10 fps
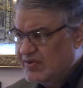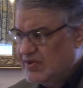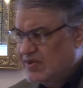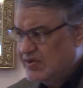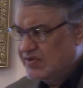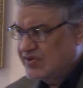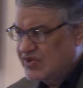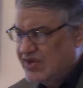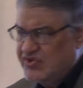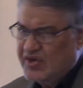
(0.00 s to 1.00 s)
sons
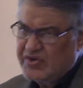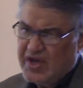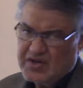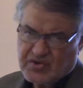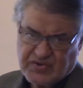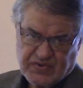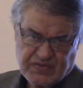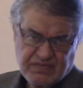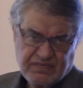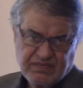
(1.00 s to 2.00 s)
and daughters
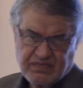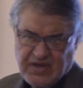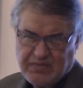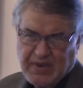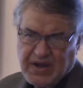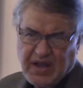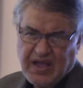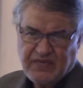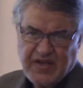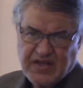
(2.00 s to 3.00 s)
in my life
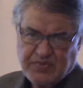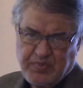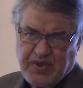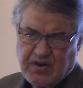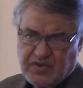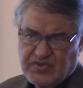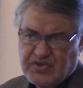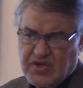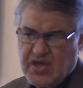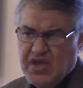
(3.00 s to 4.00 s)
as parents,
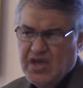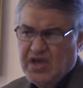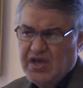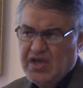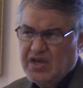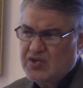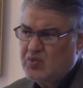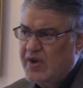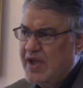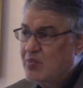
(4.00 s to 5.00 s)
here is what
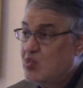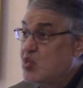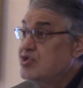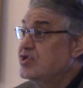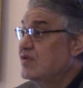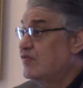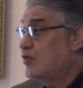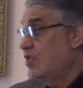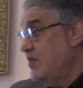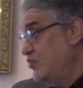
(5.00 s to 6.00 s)
I'm wishing for them
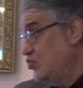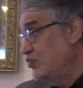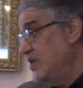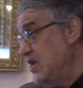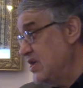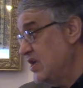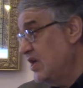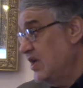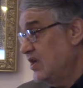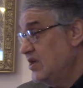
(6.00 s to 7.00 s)
to be,
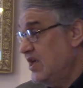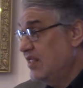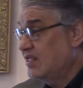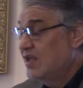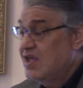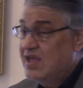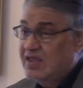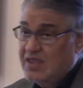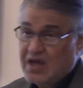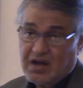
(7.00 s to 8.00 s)
yet they
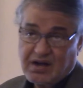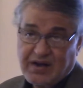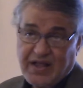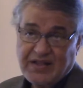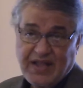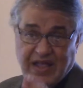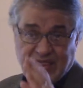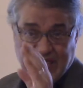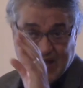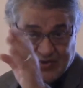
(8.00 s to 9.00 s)
are not at that
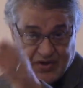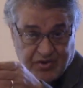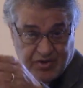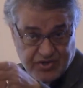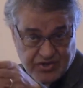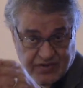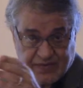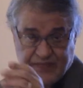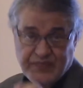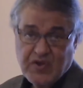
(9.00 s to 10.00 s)
direction
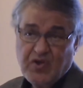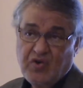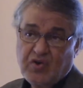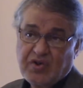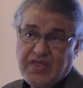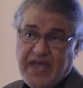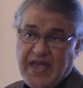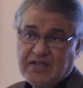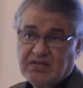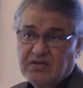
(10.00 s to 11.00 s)
or that
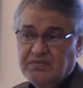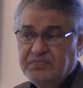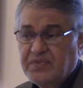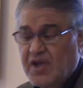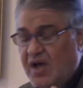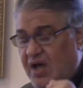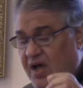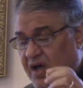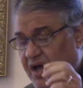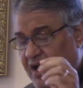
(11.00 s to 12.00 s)
uh,
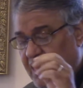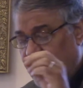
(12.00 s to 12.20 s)
uh,